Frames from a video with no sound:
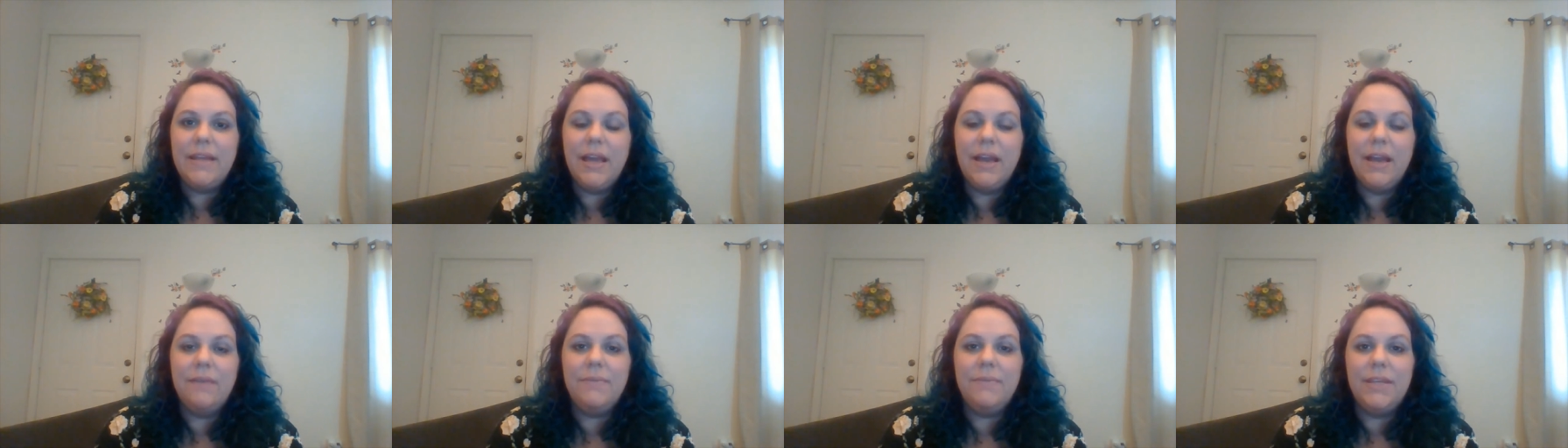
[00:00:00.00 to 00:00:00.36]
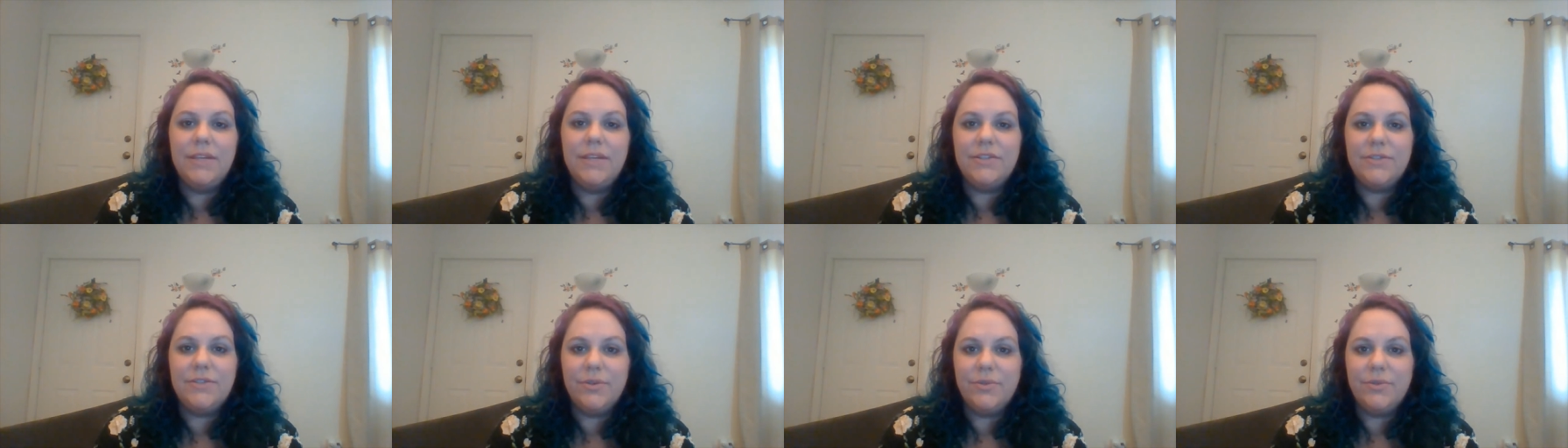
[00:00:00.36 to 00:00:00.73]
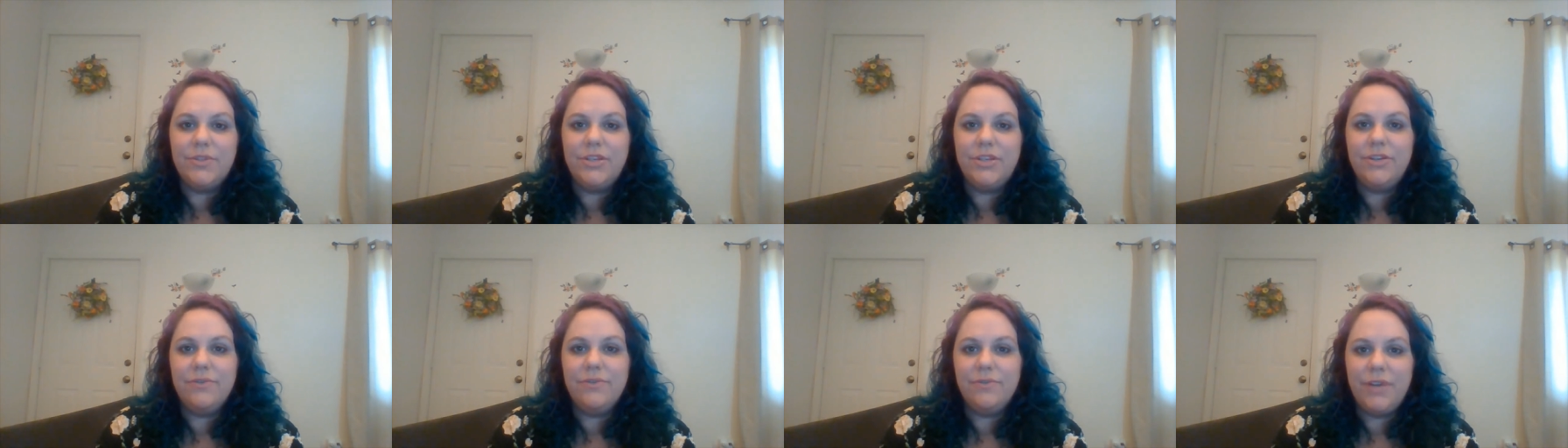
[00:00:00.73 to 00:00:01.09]
I'm the
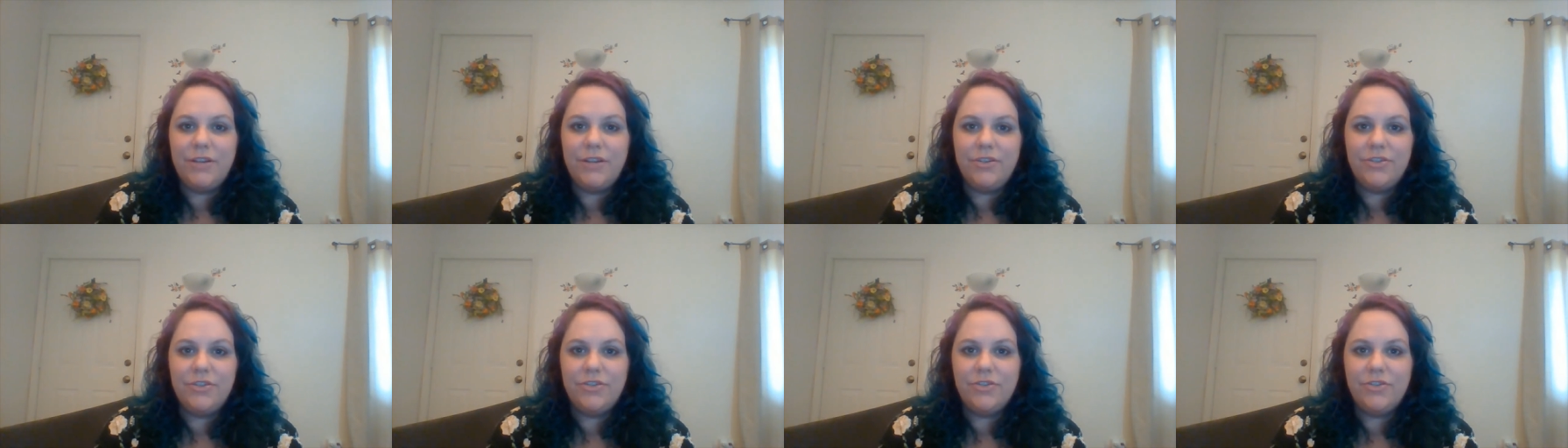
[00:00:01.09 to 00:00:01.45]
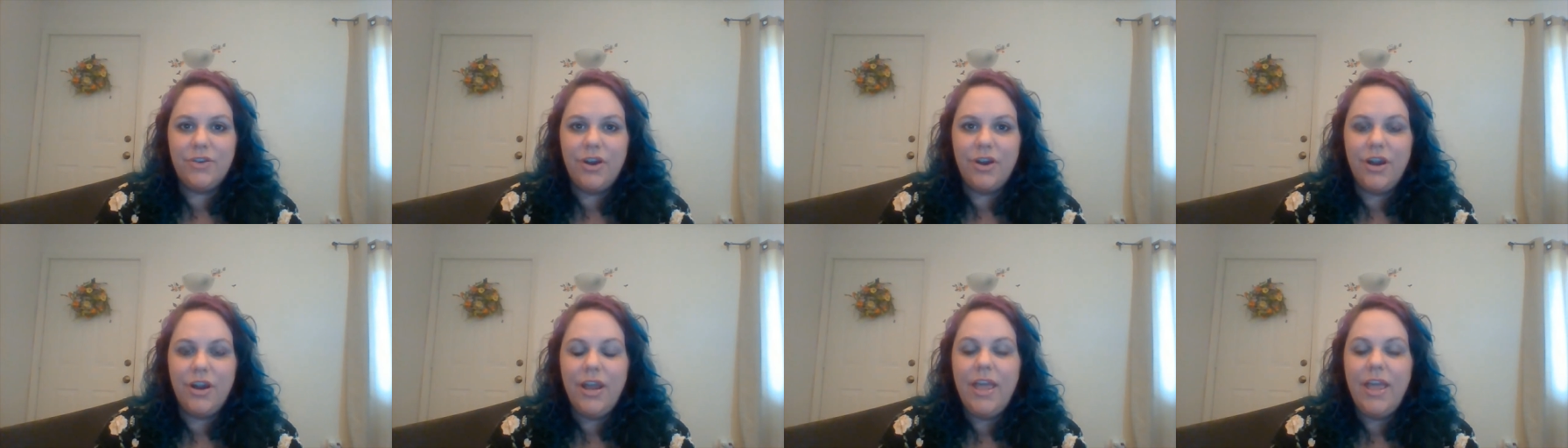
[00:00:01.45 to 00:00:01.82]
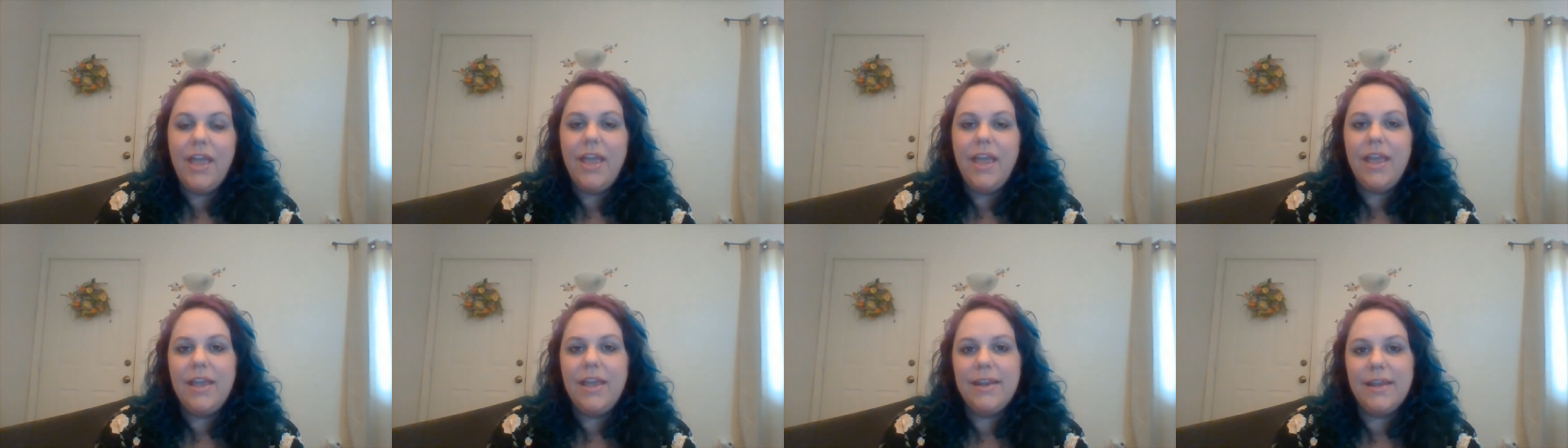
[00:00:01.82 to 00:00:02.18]
Associate Registrar,
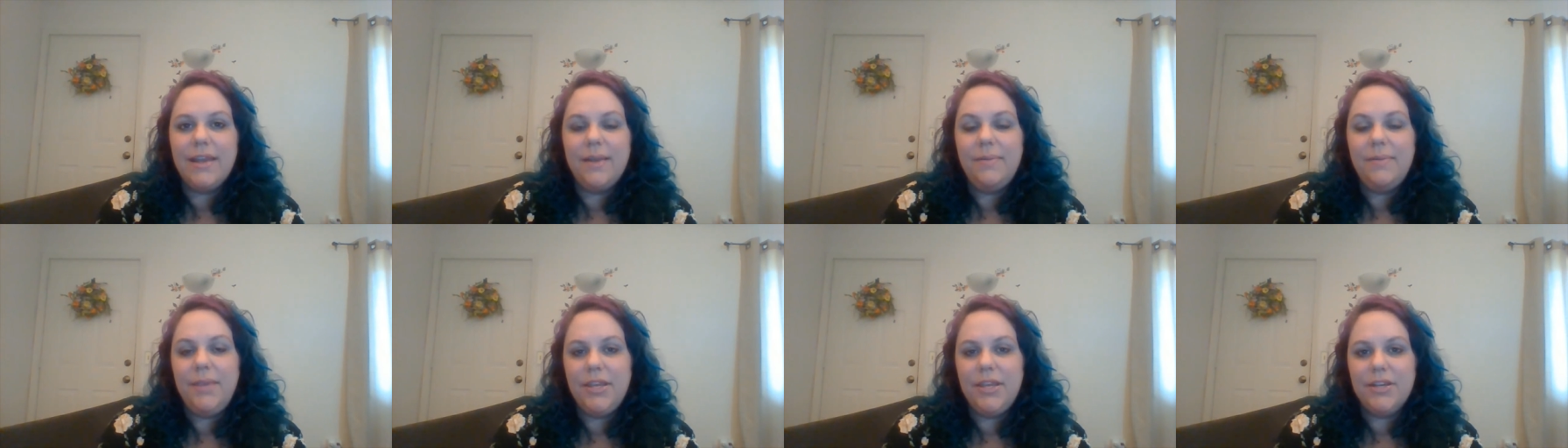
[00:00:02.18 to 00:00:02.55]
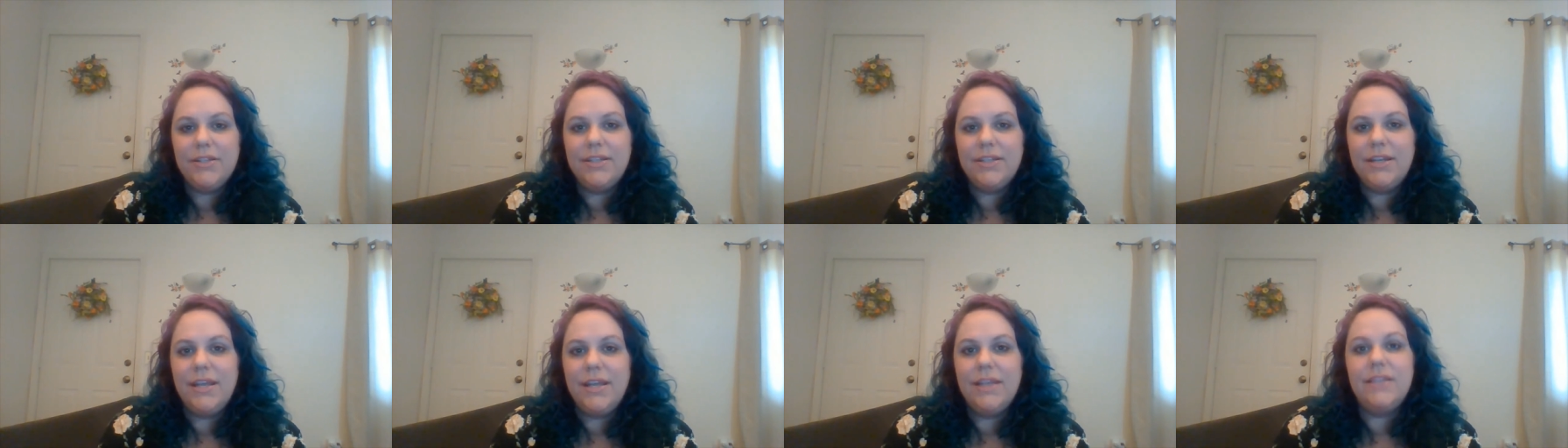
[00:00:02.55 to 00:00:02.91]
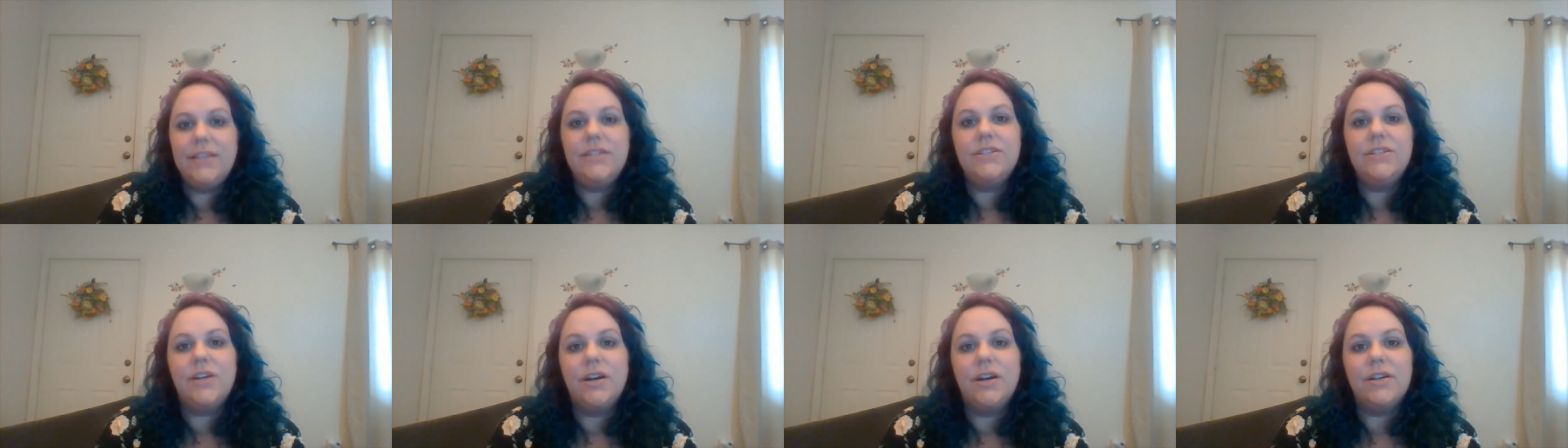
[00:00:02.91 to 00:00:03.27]
and I'm here today to
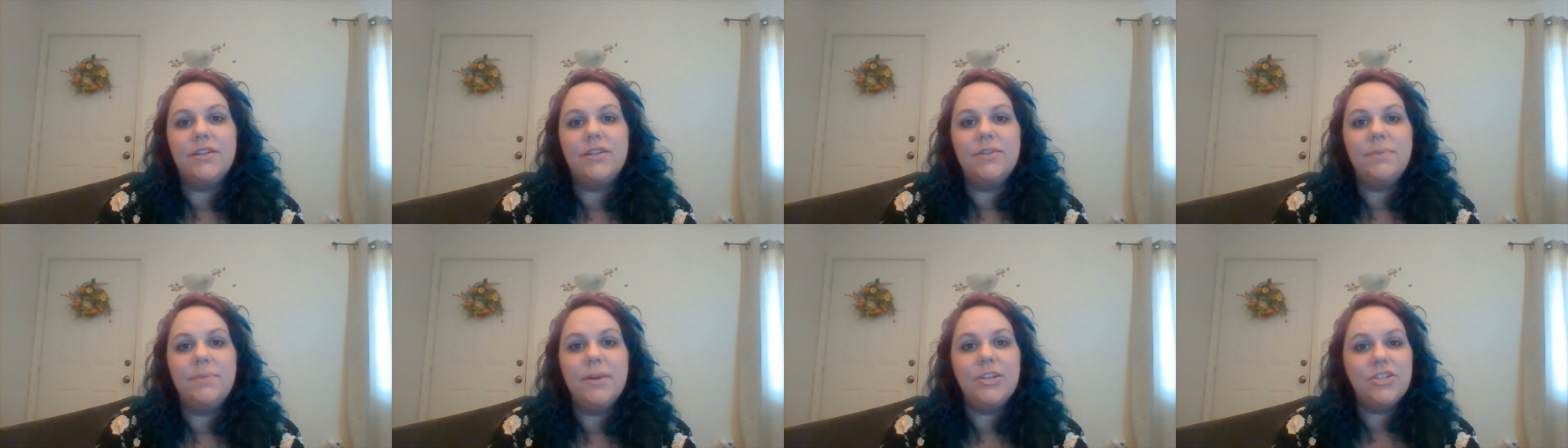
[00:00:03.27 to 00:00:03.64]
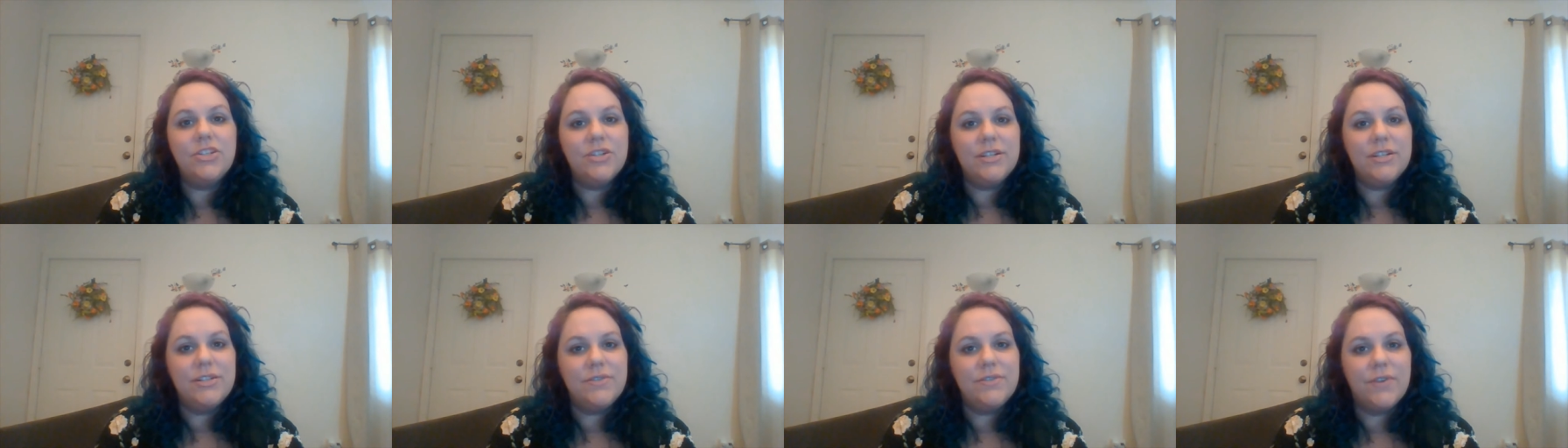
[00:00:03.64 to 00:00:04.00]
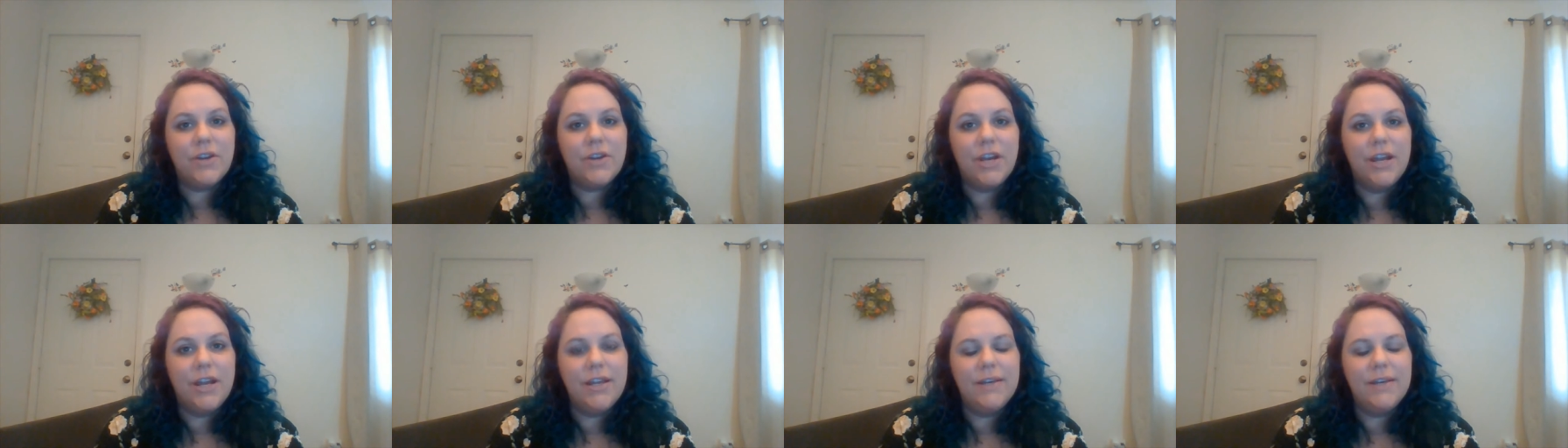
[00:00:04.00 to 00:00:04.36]
talk to you about transfer
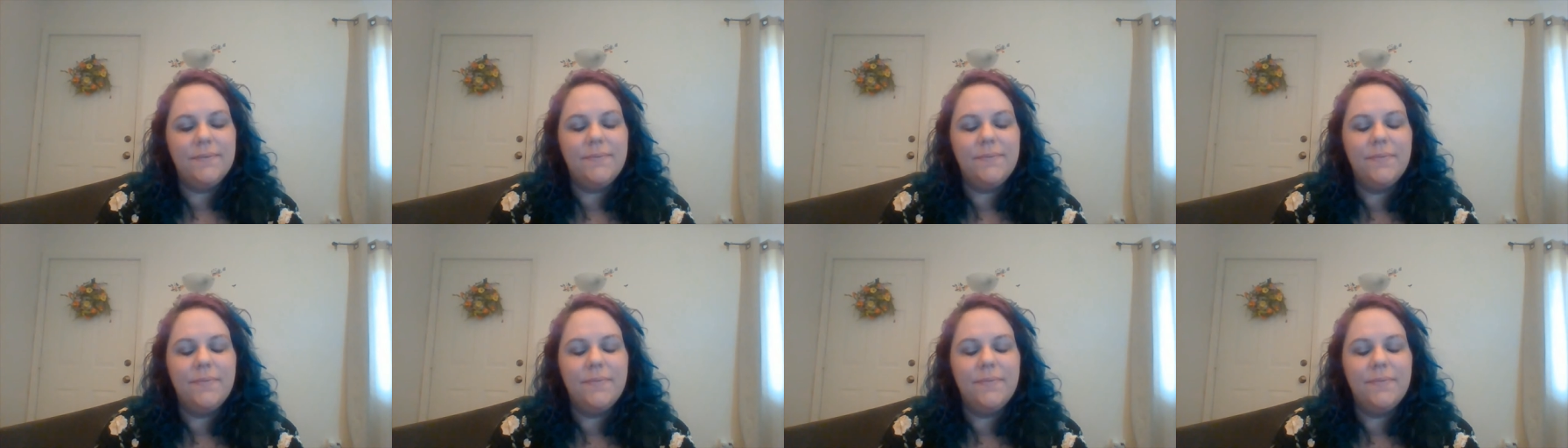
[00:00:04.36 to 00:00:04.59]
credit.